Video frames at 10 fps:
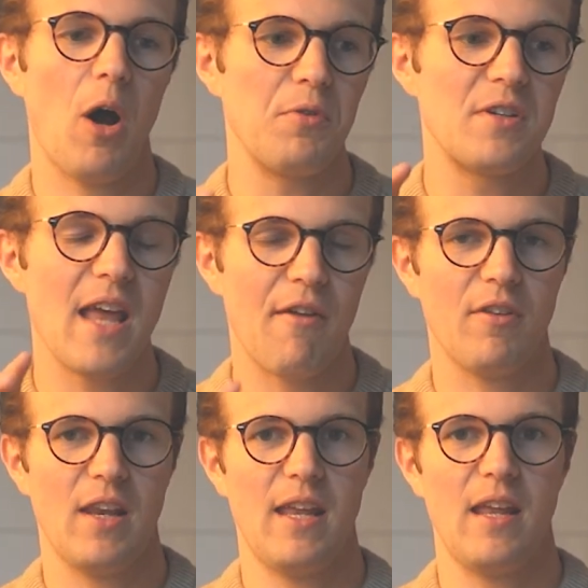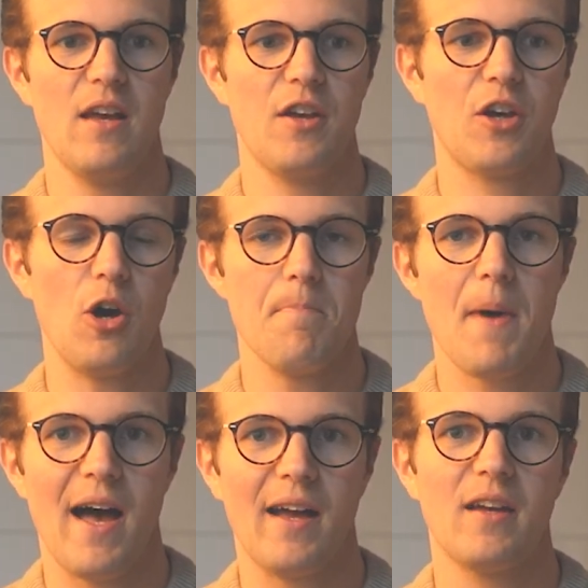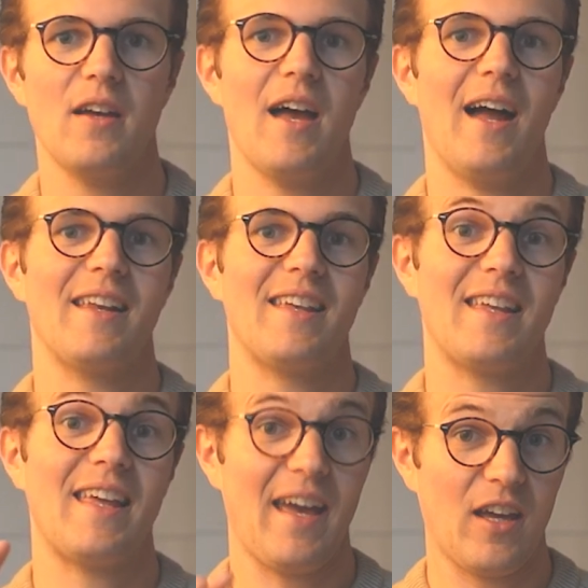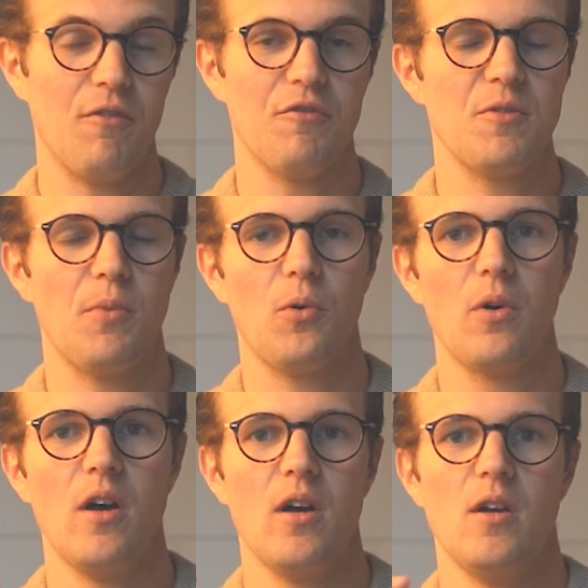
I would definitely go back and get comfortable